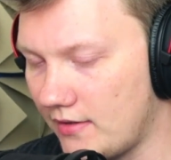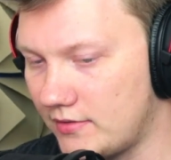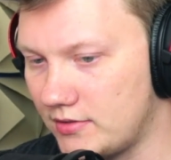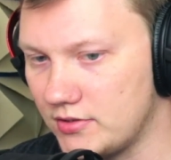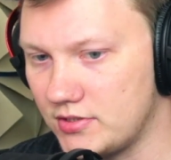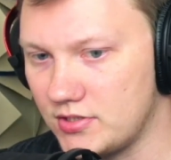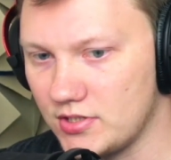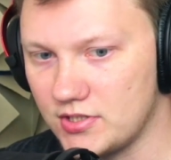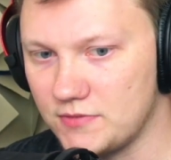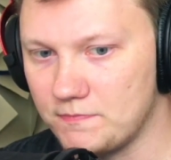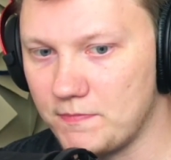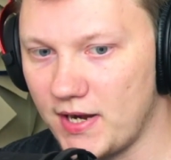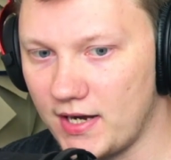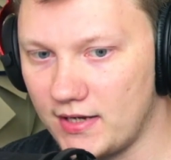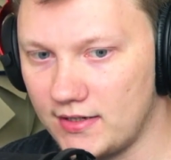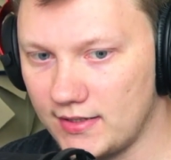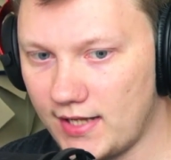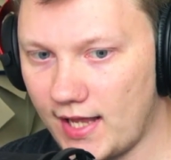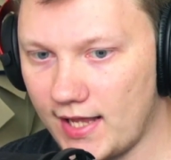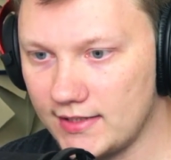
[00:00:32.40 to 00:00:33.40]
just
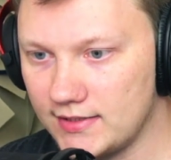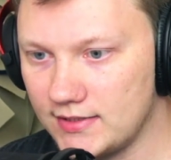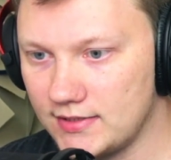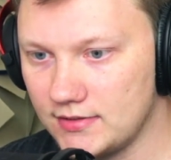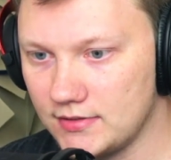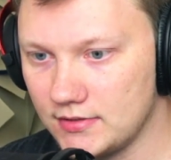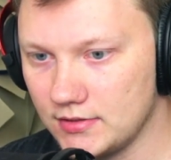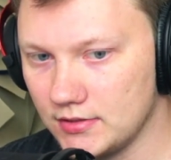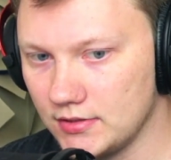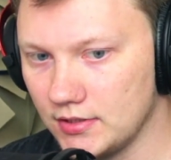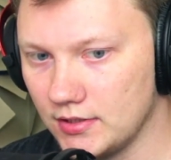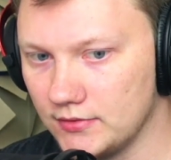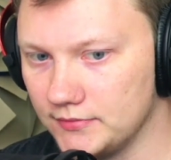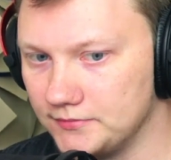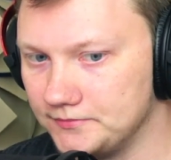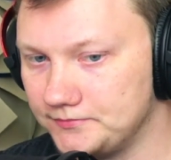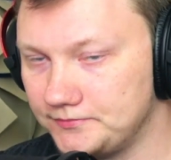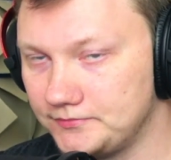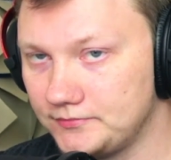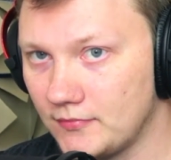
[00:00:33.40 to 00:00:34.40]
bear that, you know.
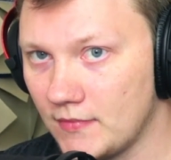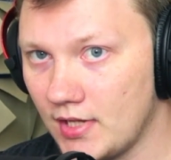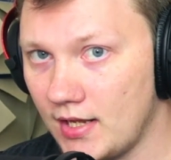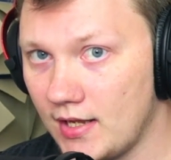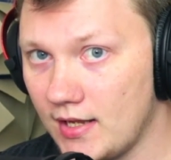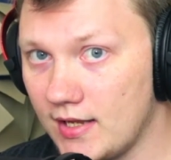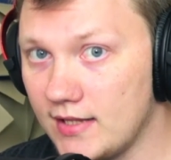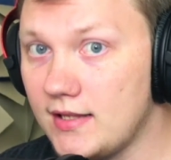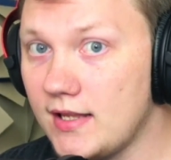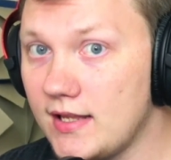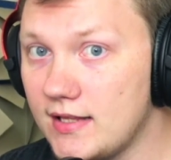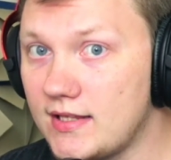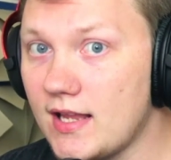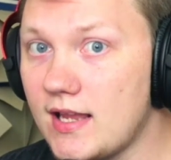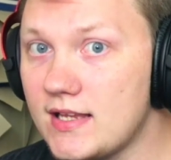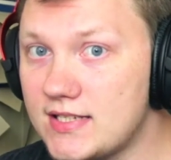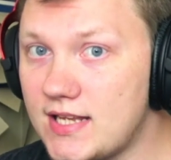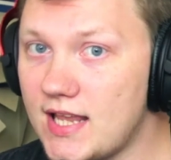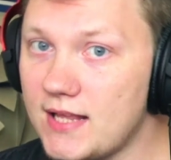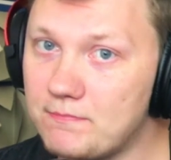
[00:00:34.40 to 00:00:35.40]
It
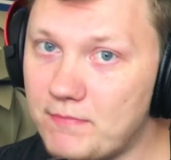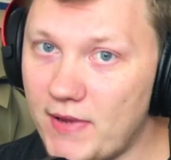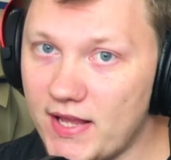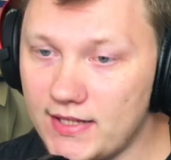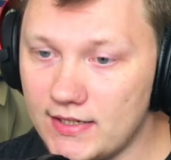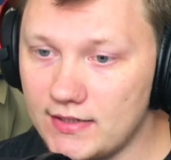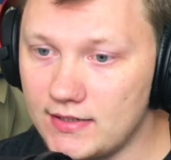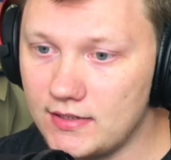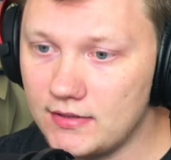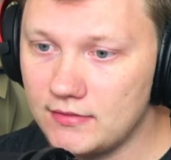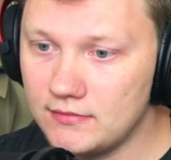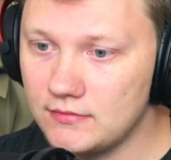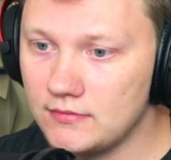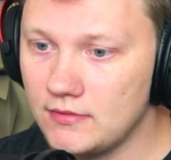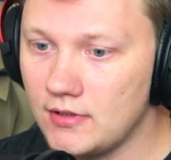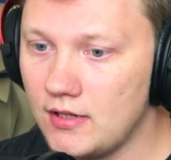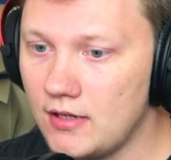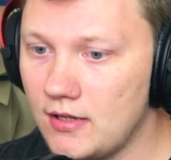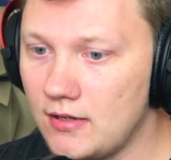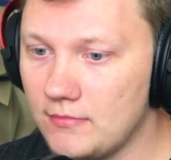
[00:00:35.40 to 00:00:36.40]
does get better,
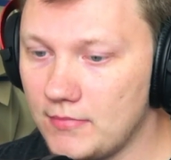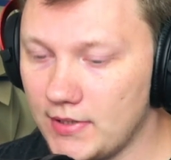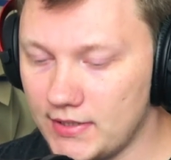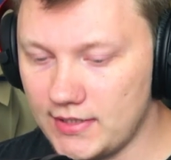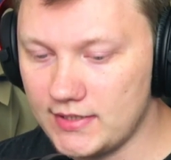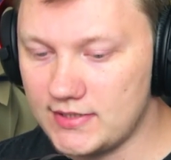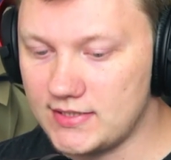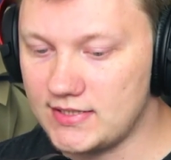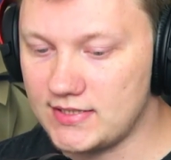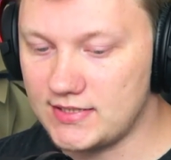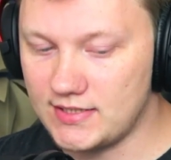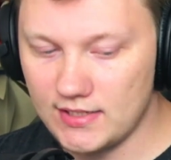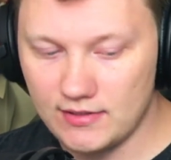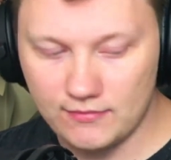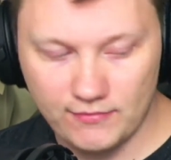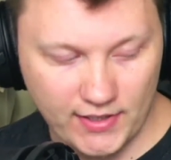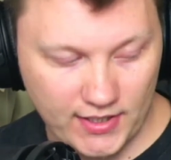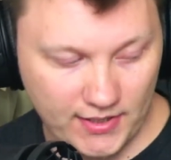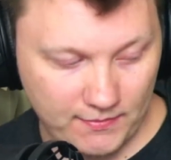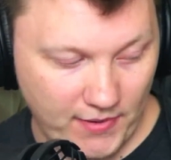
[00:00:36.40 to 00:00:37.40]
but it's still
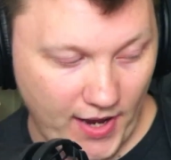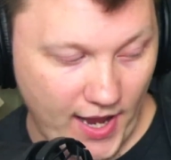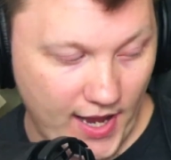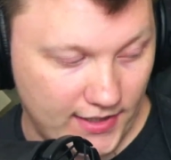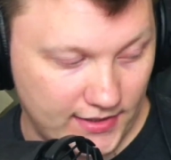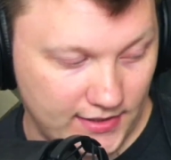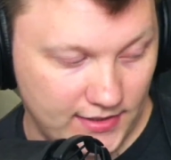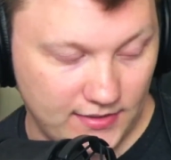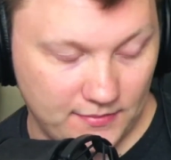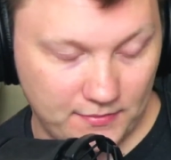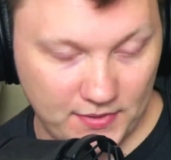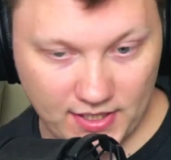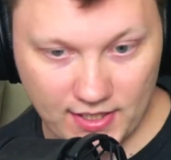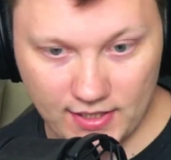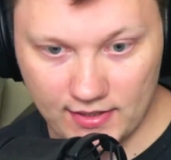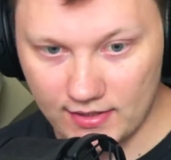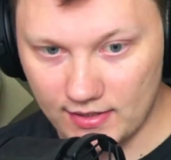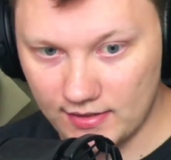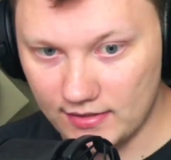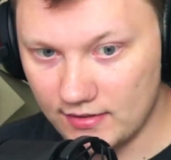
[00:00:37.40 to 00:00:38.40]
very bad in the
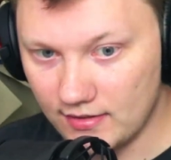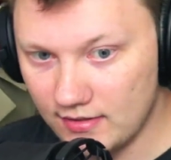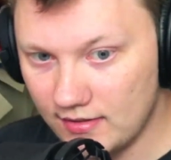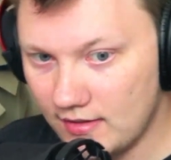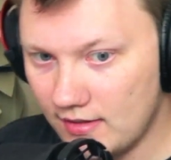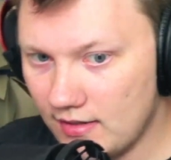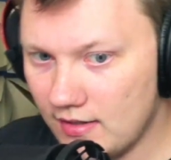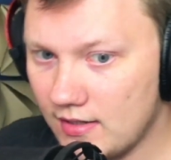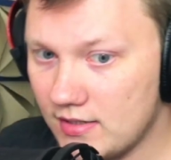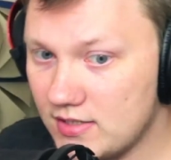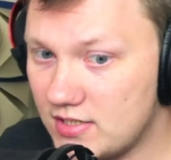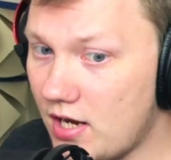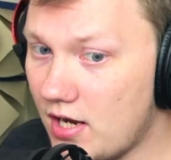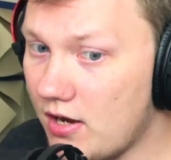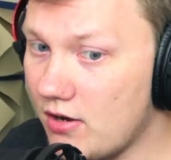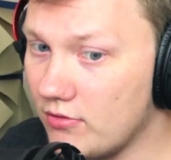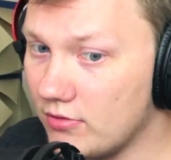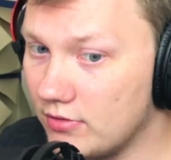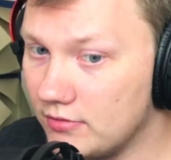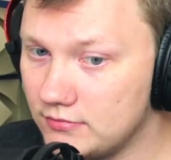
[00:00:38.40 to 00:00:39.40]
beginning.
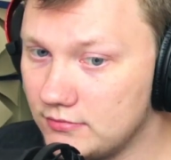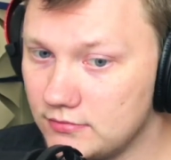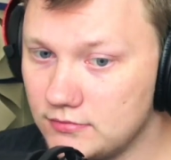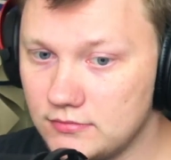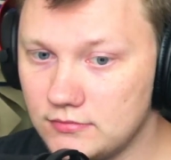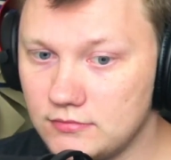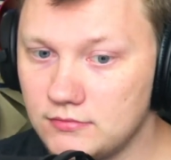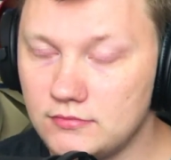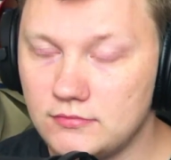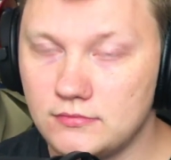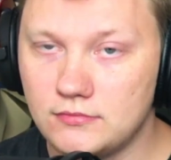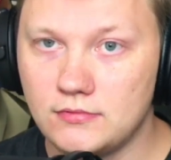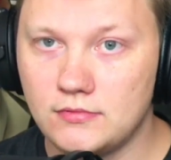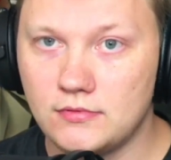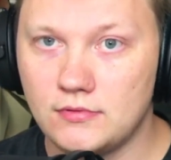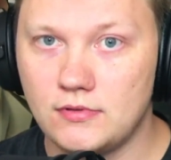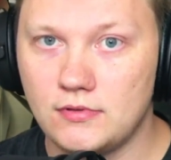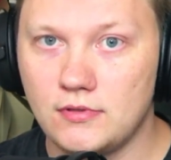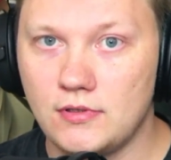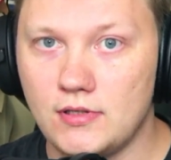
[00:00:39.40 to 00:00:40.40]
So
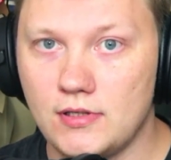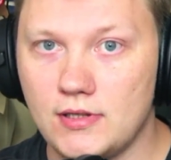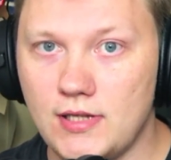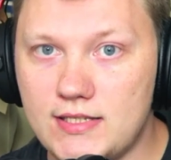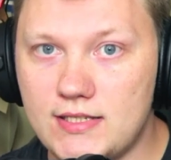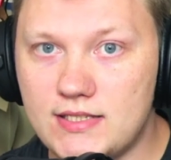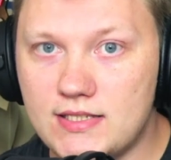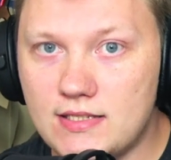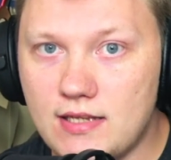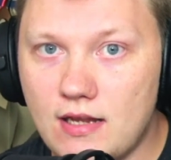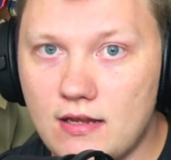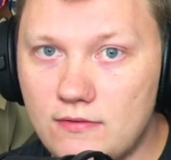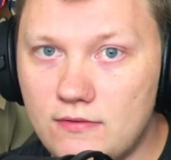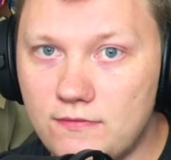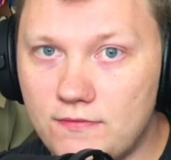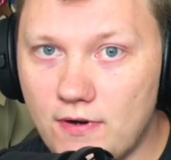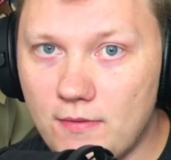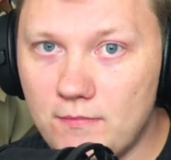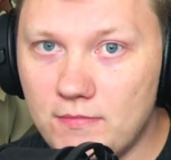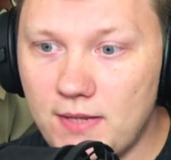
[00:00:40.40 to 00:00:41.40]
let's start
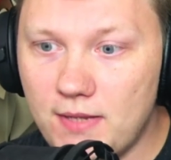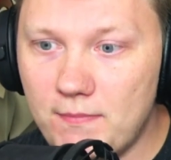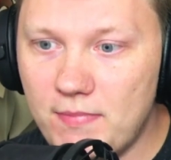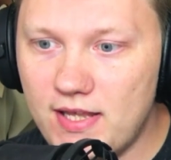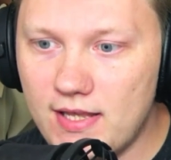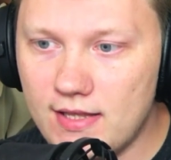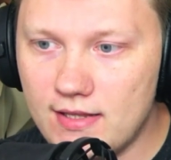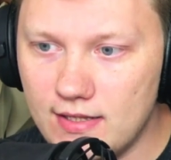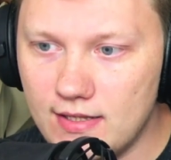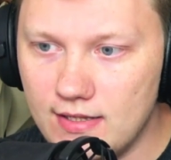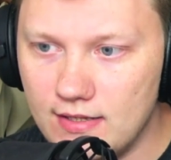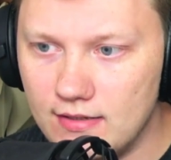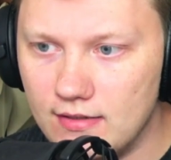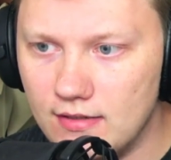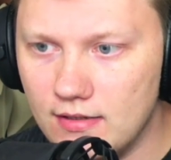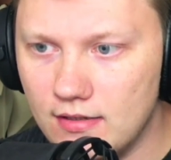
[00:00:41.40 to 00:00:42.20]
from the beginning.